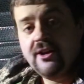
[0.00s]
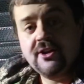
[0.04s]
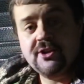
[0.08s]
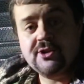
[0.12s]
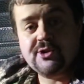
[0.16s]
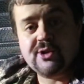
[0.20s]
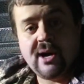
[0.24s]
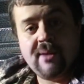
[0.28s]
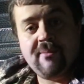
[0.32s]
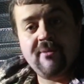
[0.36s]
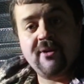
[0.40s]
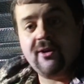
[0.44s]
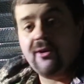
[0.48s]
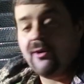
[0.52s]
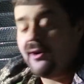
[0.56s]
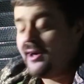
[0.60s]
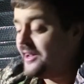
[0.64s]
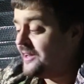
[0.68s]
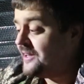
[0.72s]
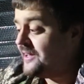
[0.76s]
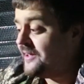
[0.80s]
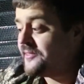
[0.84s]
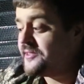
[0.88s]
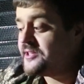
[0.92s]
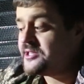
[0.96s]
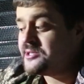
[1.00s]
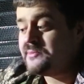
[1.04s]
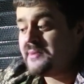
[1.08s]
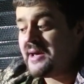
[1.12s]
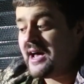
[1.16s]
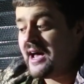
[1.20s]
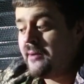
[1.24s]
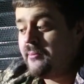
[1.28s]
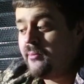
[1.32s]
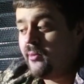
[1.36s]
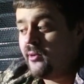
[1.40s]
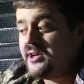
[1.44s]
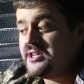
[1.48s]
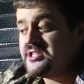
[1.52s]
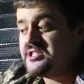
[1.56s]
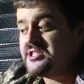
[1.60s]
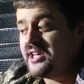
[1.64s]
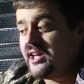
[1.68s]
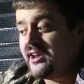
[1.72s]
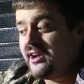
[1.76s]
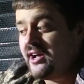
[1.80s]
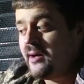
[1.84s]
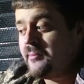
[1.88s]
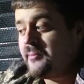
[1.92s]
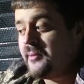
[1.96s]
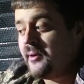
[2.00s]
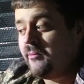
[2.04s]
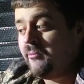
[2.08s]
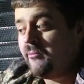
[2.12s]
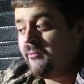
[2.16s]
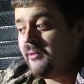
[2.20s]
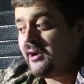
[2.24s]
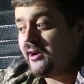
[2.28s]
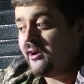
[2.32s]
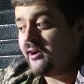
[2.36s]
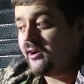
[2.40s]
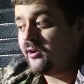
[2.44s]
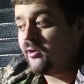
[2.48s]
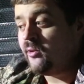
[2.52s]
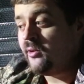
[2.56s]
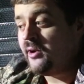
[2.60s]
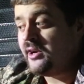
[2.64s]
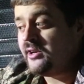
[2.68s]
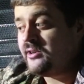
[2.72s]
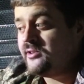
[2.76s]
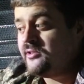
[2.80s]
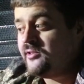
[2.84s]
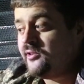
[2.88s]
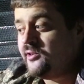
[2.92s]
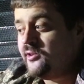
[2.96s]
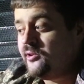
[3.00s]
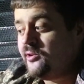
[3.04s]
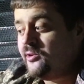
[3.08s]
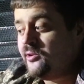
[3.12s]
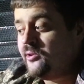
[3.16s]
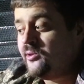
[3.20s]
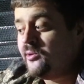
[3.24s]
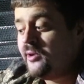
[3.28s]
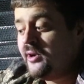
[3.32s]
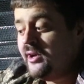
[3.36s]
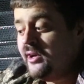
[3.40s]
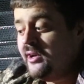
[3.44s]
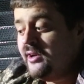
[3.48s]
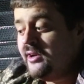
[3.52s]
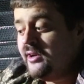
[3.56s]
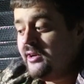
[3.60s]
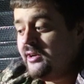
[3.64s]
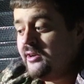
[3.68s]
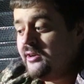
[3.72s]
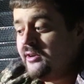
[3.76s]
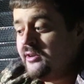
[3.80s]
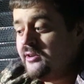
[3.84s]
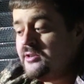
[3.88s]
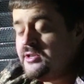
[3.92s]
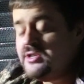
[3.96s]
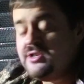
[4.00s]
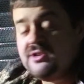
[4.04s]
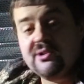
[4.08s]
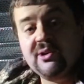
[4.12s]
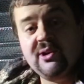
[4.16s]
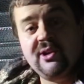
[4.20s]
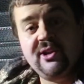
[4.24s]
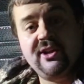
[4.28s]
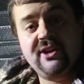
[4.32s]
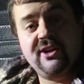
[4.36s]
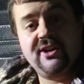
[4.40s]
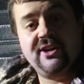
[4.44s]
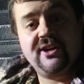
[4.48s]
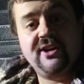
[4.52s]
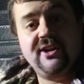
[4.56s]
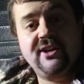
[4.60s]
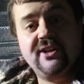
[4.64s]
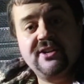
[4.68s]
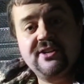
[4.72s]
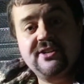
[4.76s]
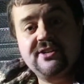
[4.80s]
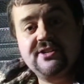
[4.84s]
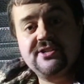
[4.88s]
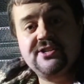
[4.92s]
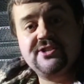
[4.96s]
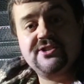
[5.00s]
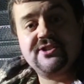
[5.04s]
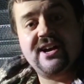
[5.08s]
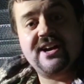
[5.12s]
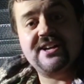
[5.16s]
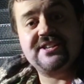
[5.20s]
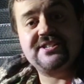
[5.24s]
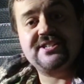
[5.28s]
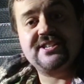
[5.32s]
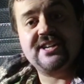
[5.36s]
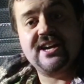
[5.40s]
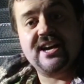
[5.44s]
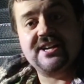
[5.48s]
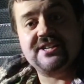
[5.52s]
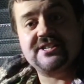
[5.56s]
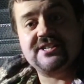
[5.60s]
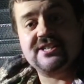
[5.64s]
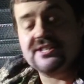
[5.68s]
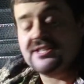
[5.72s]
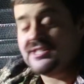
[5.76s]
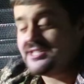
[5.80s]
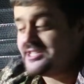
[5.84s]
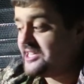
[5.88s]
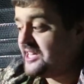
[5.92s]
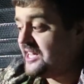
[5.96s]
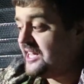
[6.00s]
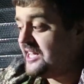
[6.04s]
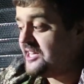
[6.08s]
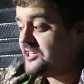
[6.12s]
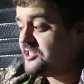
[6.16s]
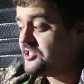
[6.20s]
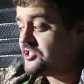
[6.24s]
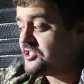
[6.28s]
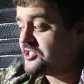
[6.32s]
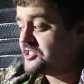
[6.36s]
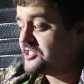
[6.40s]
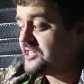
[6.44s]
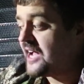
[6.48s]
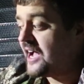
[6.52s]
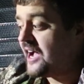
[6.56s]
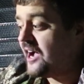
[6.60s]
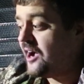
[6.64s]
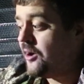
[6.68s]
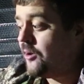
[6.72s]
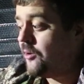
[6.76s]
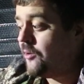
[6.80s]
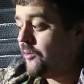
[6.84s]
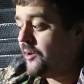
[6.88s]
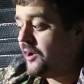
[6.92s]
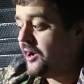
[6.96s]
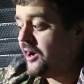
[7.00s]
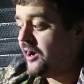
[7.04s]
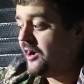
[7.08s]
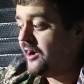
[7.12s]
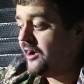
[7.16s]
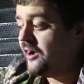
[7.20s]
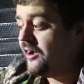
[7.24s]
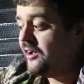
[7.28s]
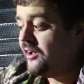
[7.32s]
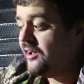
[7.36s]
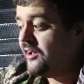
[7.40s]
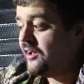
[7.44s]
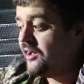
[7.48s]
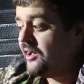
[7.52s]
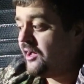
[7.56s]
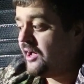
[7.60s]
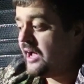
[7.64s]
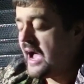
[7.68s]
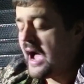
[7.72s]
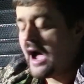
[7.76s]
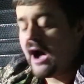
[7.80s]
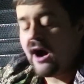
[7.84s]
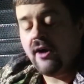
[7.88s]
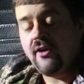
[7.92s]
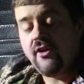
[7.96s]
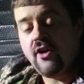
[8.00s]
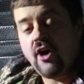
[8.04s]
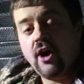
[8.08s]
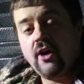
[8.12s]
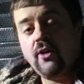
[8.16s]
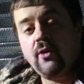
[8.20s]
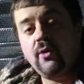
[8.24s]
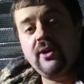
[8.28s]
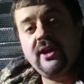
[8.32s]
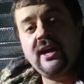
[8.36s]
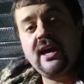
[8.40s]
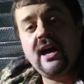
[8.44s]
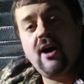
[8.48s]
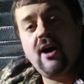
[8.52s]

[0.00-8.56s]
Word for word: So I'm going to go ahead and get this bad boy set up, and we are going to do a little stress test and see just how not only